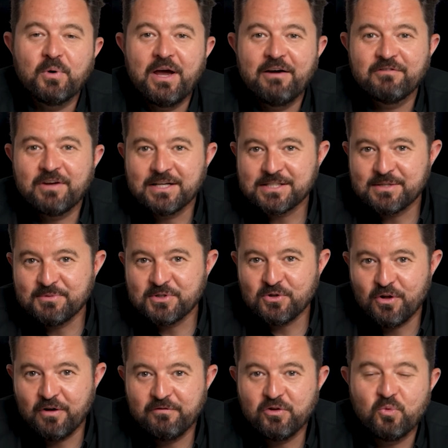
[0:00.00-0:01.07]
we have customers
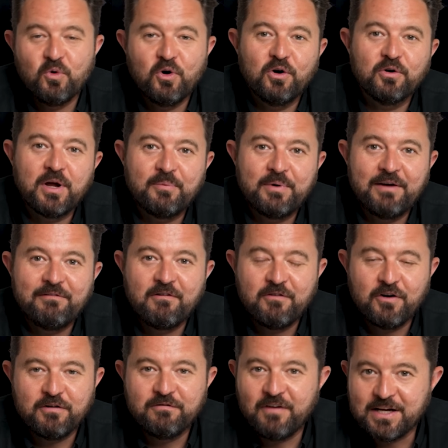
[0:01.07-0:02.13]
all over the world, and we have a
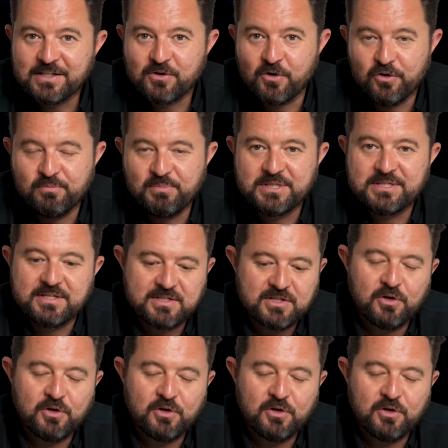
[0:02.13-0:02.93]
very fast growth business.